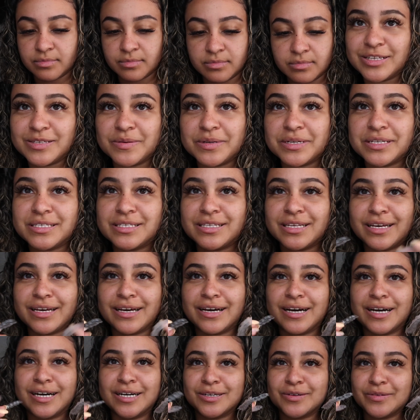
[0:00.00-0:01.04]
I was about to say,
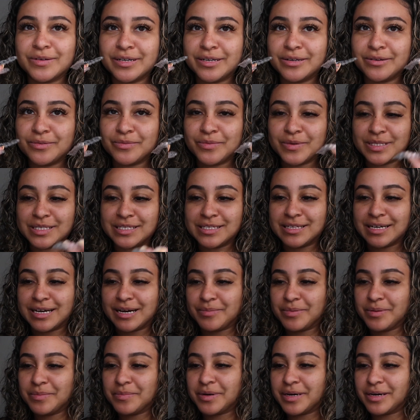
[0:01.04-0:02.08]
how do I know what's
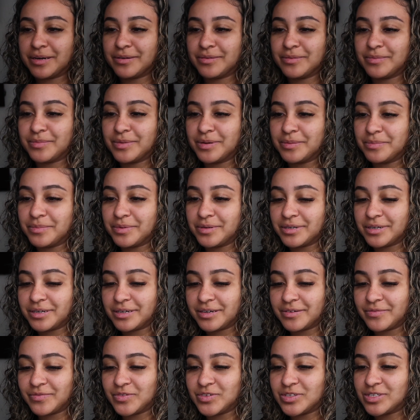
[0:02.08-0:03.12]
top and bottom? But
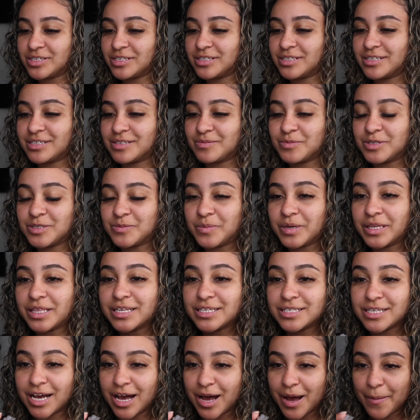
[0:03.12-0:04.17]
obviously this must be
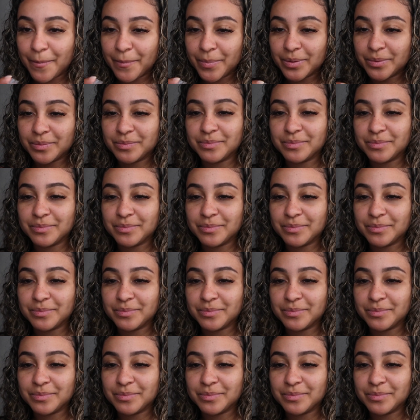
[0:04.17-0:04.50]
the top.